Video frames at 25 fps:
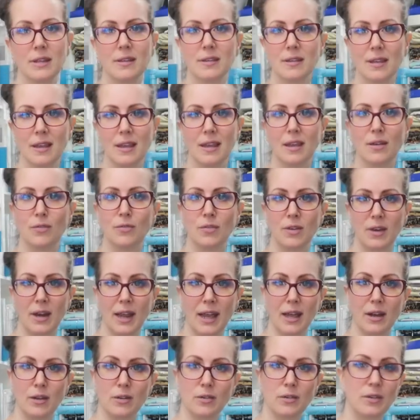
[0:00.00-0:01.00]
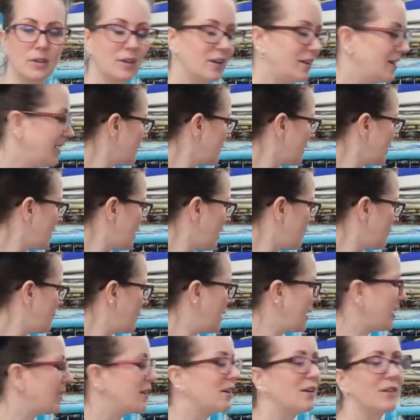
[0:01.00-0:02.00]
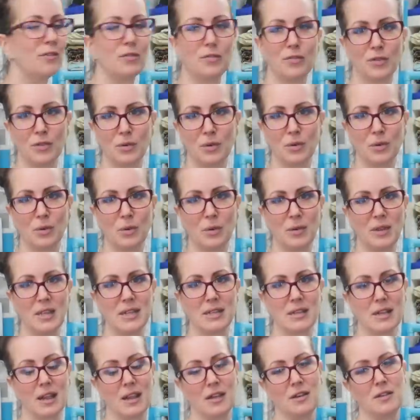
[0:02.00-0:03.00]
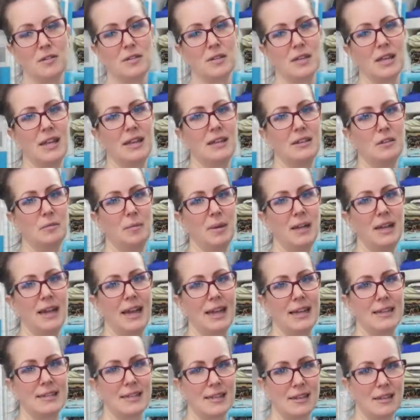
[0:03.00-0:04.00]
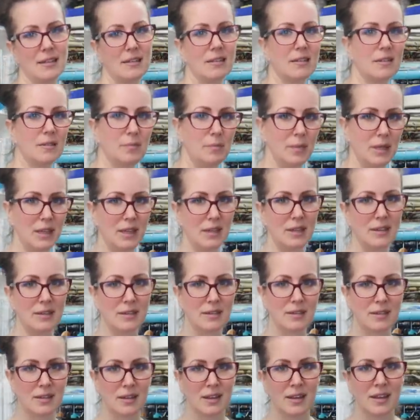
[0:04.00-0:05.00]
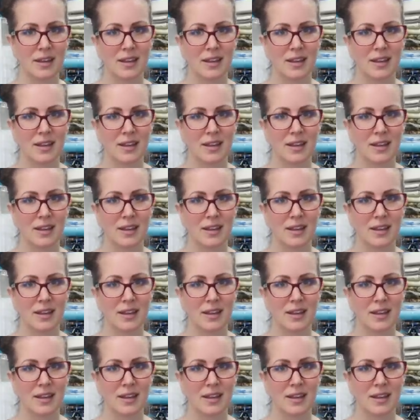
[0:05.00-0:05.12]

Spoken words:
this here for now and come back for all these clothes a little bit later because